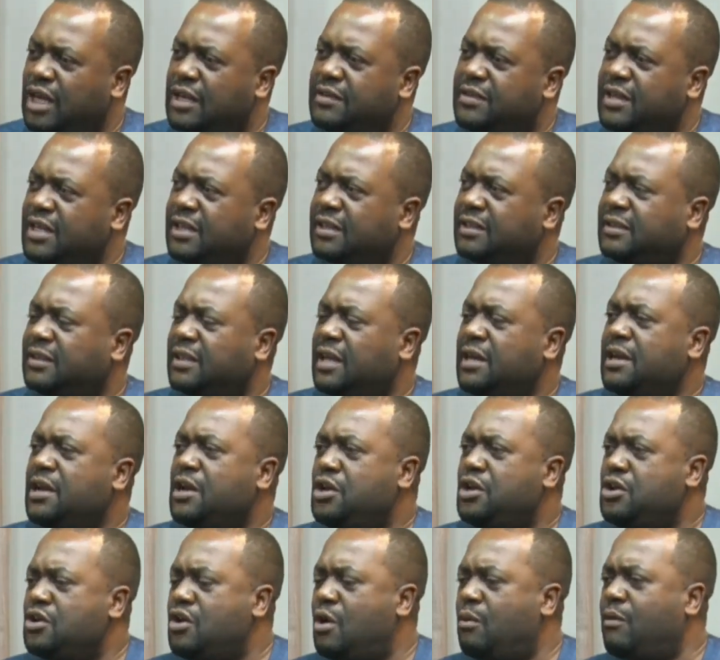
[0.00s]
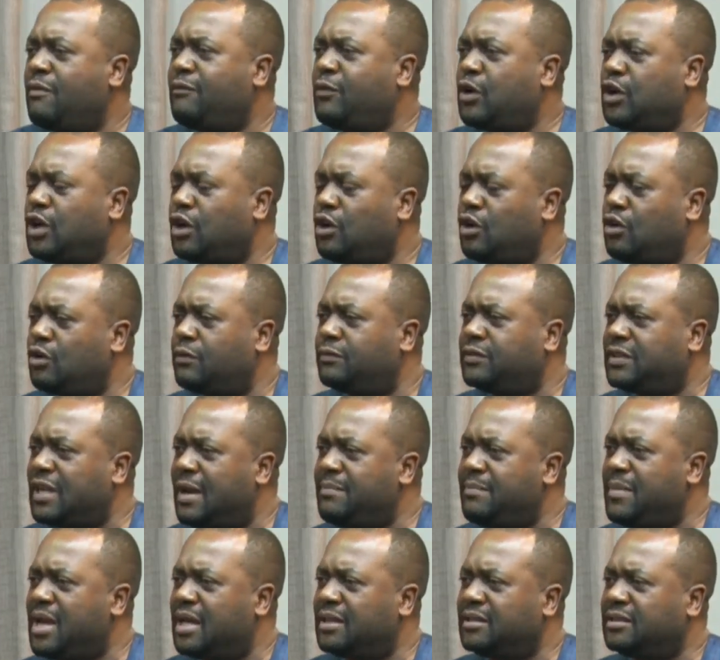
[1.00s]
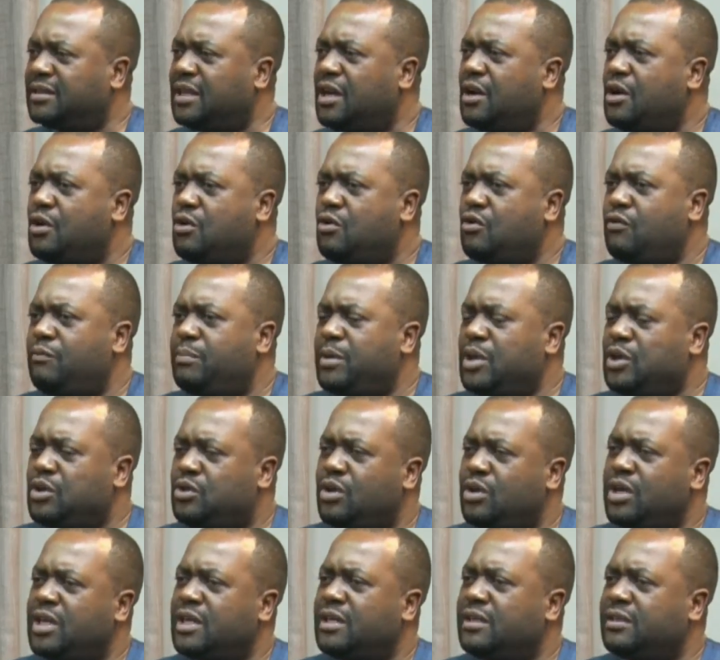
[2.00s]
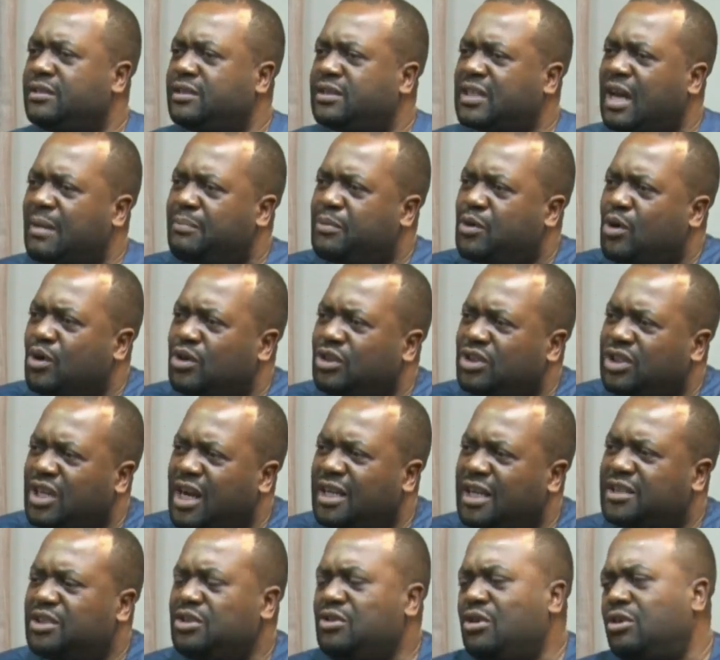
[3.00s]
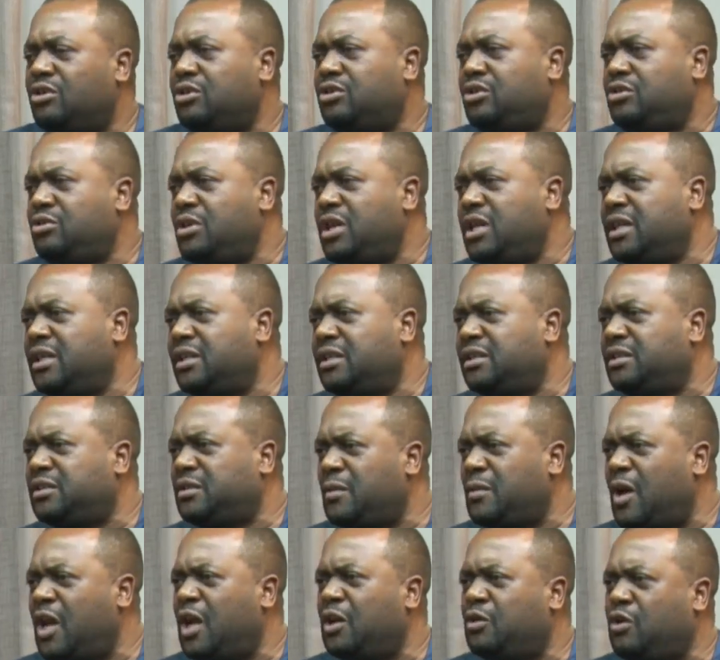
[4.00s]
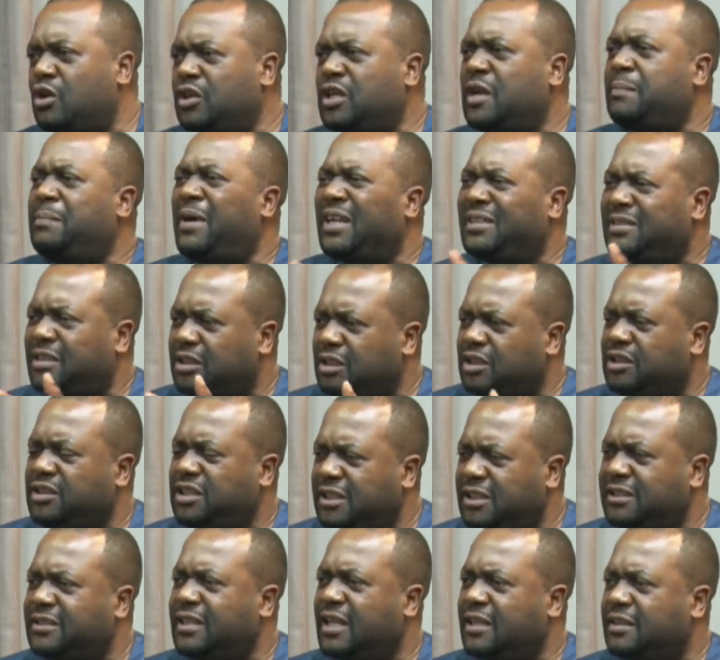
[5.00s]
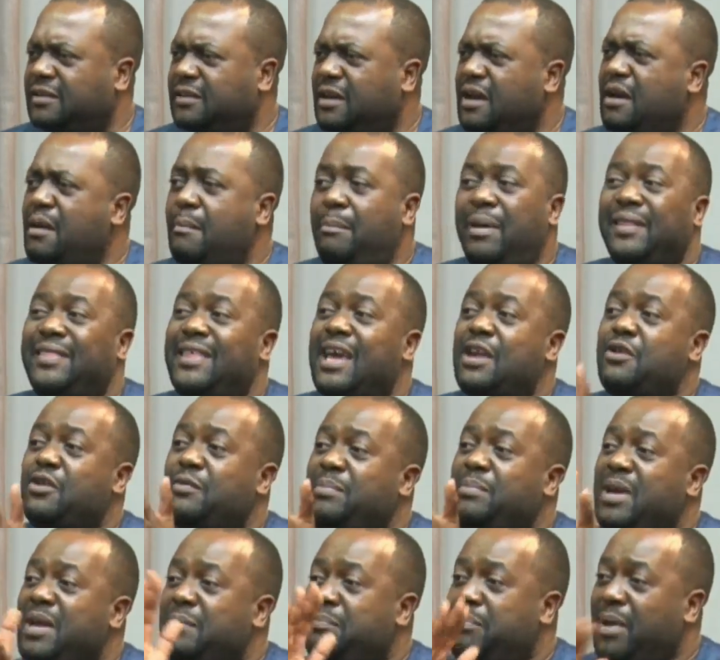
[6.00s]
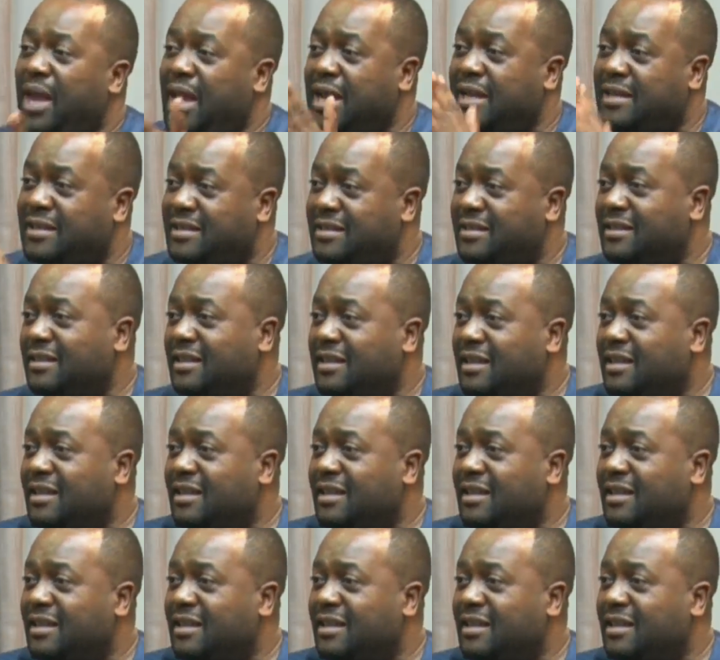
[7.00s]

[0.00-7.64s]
These, you know, we've got a lot of Zambians who've been doing subcontracts, you know, doing small contracts, but decent, but they're not being paid.